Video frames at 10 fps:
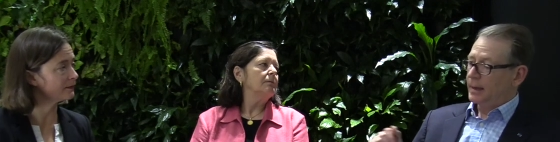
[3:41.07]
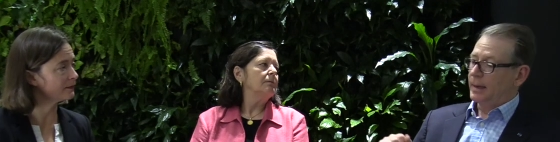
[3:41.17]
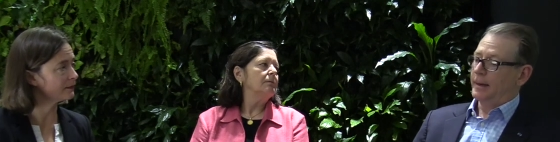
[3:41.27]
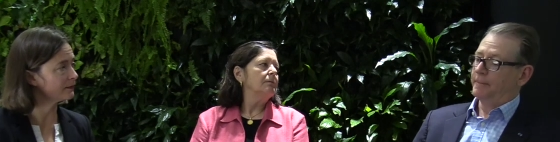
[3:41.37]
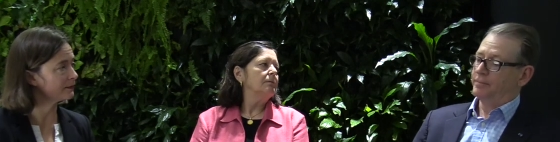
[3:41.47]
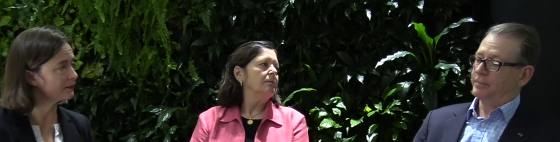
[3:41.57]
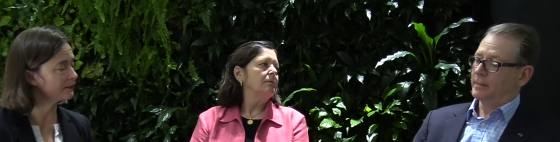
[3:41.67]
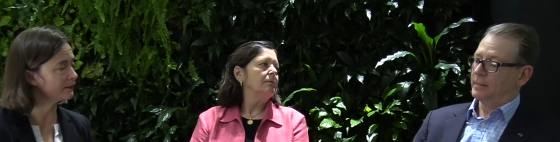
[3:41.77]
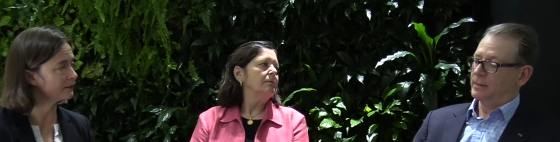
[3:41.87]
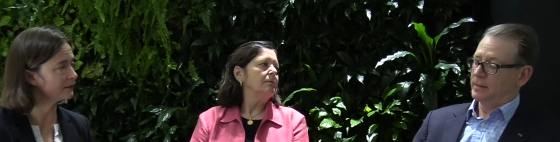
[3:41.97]
Speaker 1: Um,
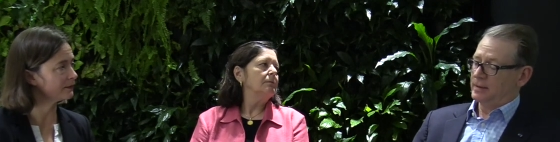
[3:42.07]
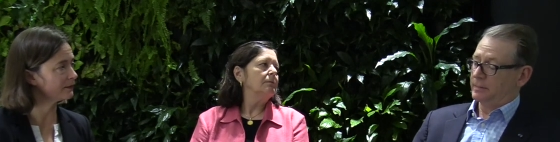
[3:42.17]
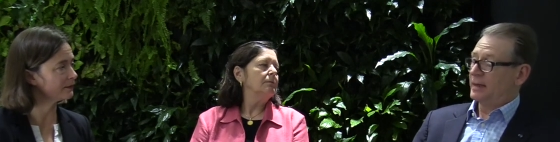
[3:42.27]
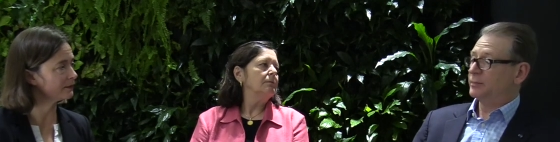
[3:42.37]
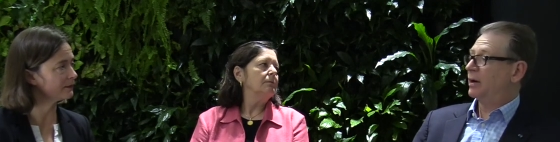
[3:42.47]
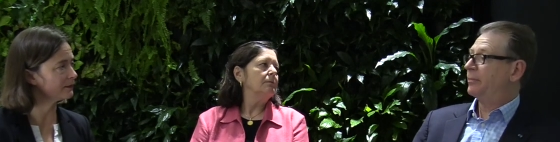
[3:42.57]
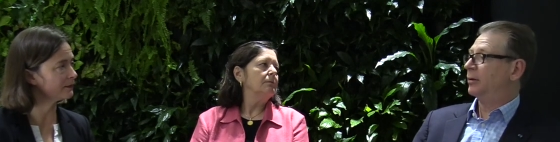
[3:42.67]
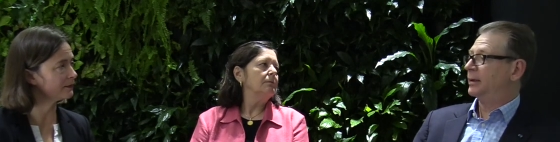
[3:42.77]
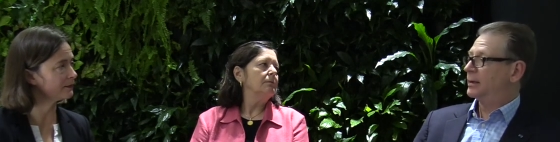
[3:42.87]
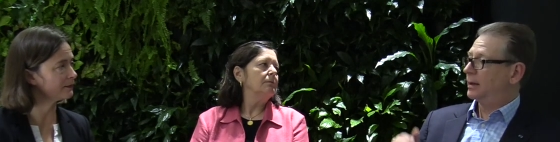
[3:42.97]
it's, it's, that's
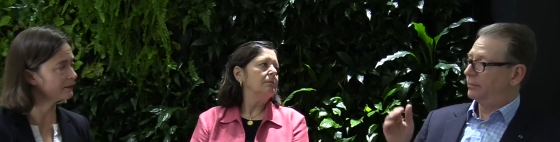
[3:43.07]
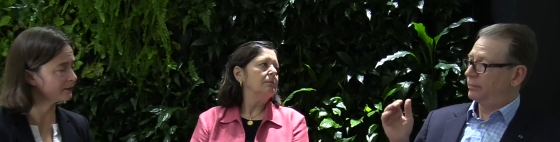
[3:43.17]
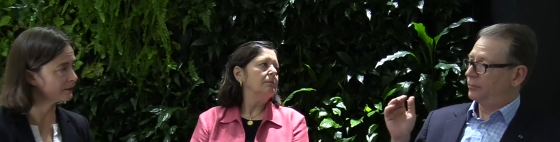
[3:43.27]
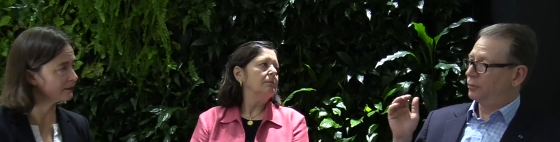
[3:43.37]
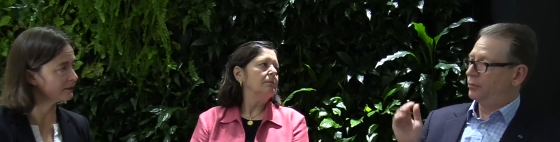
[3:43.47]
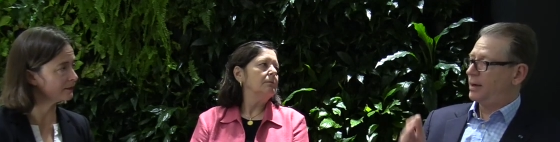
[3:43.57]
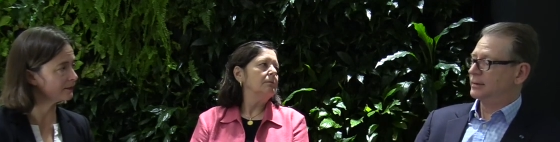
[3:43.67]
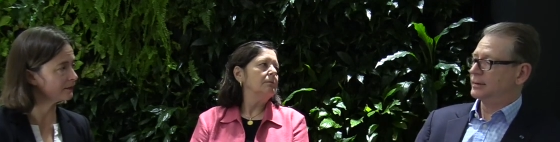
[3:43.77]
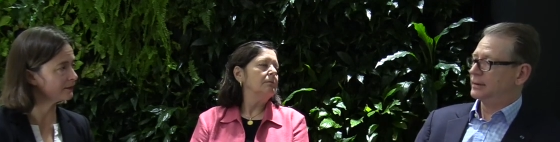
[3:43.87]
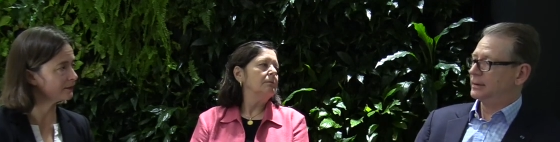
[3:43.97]
primarily done through
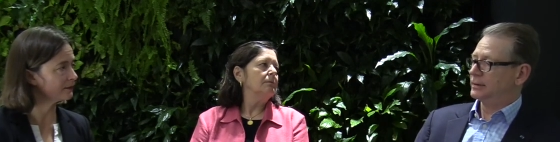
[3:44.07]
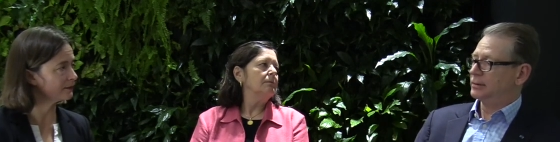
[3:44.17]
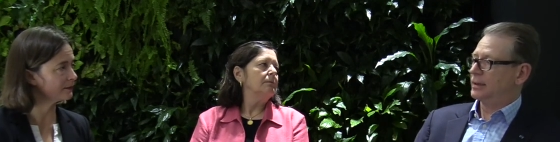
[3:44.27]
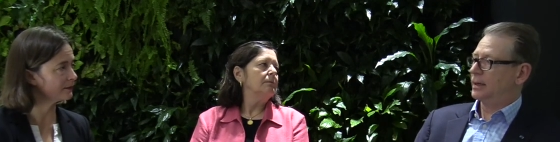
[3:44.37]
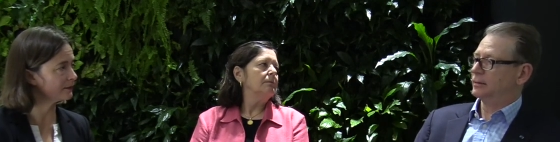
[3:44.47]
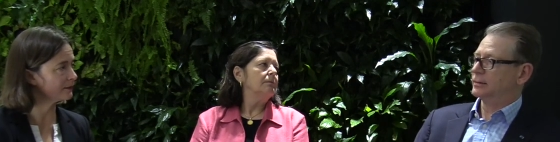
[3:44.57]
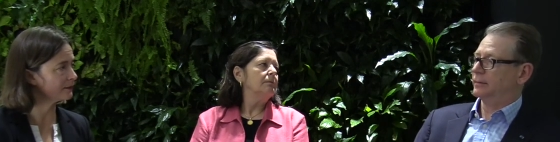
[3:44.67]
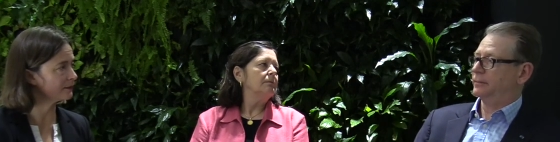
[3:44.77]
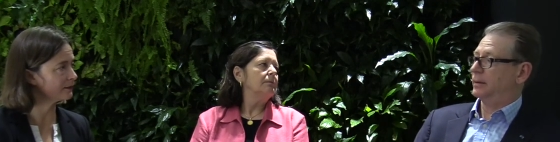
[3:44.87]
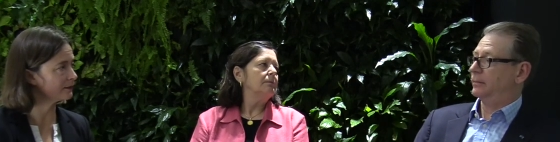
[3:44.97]
processes and channels
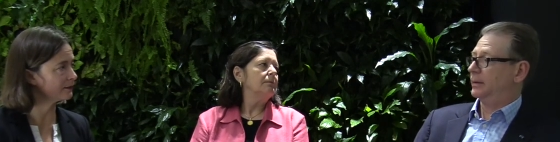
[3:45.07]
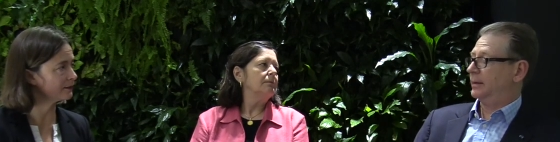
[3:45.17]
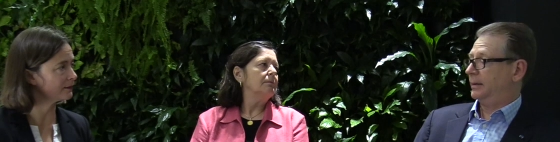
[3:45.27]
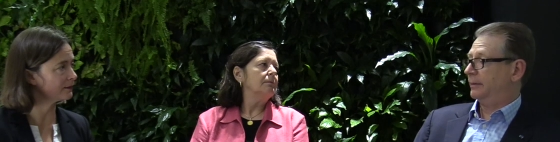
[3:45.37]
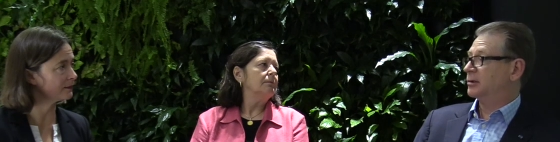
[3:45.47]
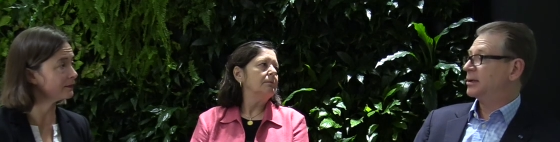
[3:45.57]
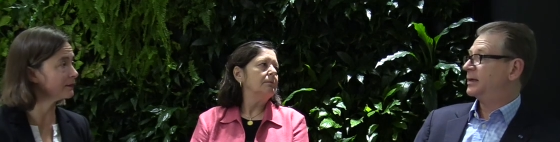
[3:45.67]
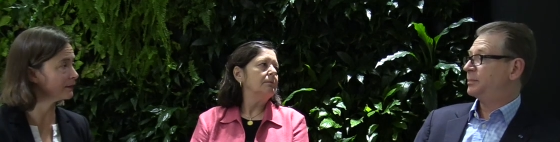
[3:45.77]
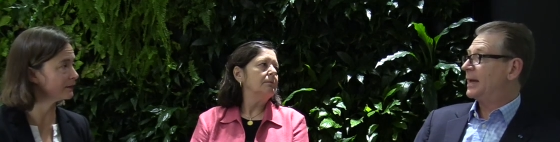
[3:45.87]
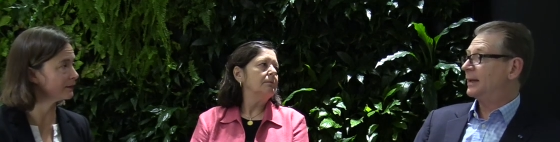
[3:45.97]
of, of the
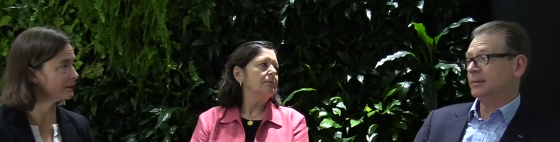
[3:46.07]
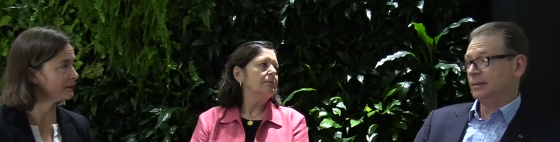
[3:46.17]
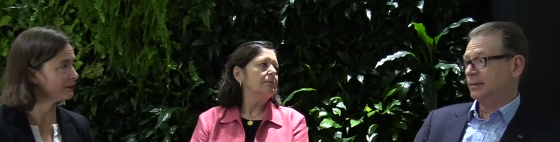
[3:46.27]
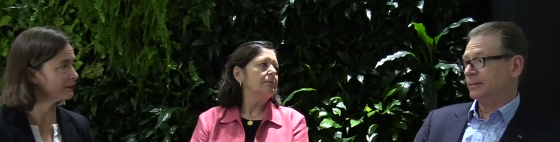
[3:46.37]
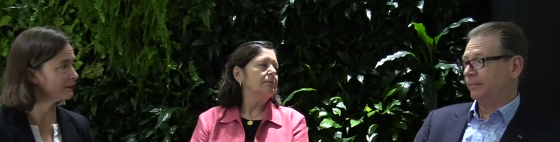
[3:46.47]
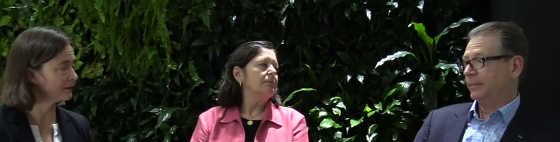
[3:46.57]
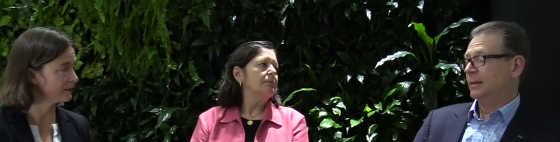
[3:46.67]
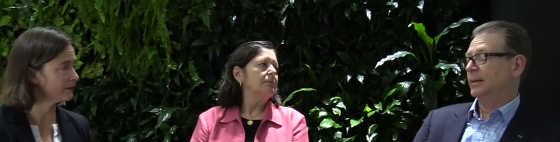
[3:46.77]
Chinese banking system.